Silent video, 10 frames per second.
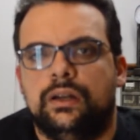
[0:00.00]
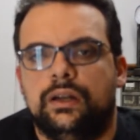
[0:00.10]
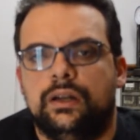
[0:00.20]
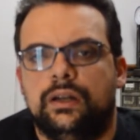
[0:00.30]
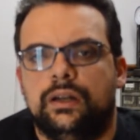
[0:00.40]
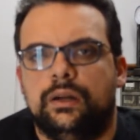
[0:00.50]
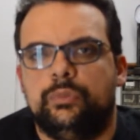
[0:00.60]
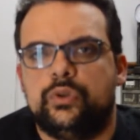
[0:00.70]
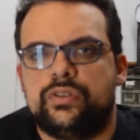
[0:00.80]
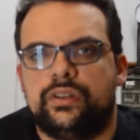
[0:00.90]
I'm
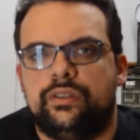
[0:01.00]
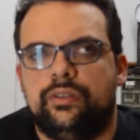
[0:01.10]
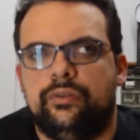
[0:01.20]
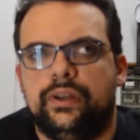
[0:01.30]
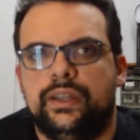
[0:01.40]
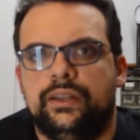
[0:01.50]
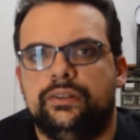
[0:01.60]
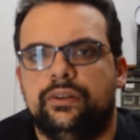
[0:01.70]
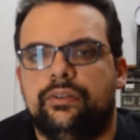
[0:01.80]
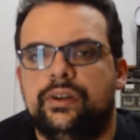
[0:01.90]
using 3
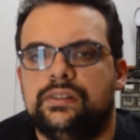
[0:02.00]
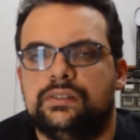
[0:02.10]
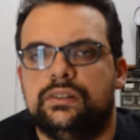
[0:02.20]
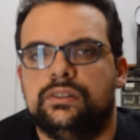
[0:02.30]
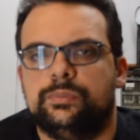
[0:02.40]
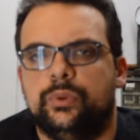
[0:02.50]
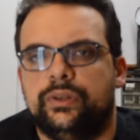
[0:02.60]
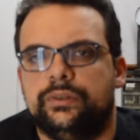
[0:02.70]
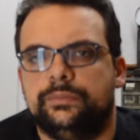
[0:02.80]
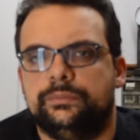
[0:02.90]
ender3s at this
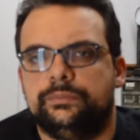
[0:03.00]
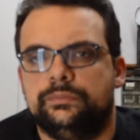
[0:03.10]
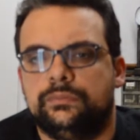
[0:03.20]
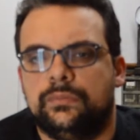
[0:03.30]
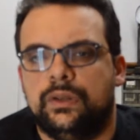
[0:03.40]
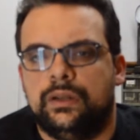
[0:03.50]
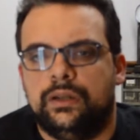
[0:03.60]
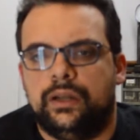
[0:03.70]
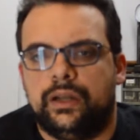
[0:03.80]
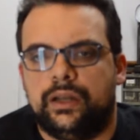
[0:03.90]
point.
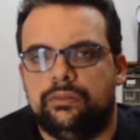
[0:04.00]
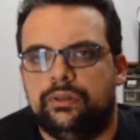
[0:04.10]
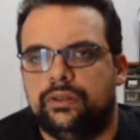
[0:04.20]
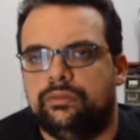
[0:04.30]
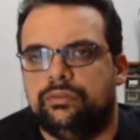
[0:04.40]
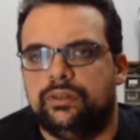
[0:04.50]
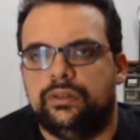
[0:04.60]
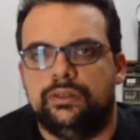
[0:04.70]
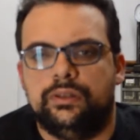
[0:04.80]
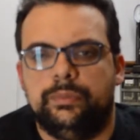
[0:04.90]
I got rid of
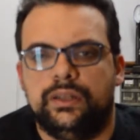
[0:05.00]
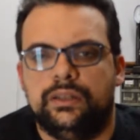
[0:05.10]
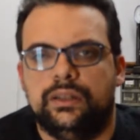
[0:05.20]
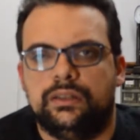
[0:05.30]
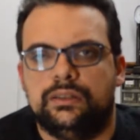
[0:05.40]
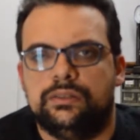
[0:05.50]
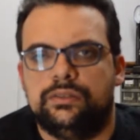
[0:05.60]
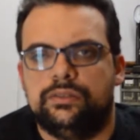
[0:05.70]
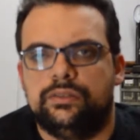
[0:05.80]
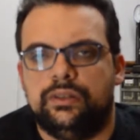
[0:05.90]
the mini
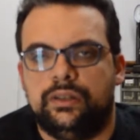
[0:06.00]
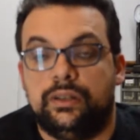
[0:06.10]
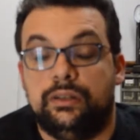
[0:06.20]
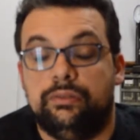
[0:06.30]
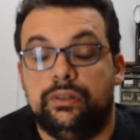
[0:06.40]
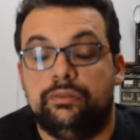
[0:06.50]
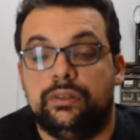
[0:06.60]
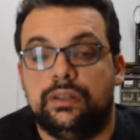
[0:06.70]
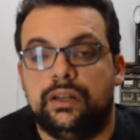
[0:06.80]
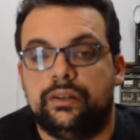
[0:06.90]
deltas. I got rid of
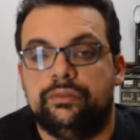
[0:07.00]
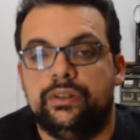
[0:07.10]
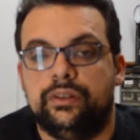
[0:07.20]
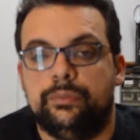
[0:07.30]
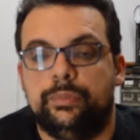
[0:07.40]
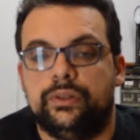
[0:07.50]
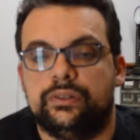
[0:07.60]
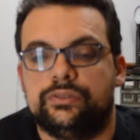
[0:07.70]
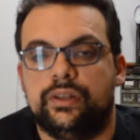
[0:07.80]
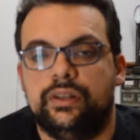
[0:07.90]
a lot of the other
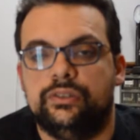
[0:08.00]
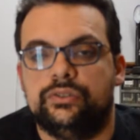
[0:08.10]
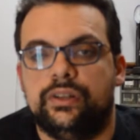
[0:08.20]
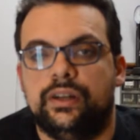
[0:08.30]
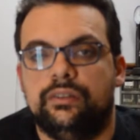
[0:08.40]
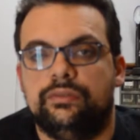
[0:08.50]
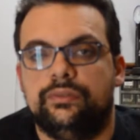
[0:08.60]
printers that I used to have.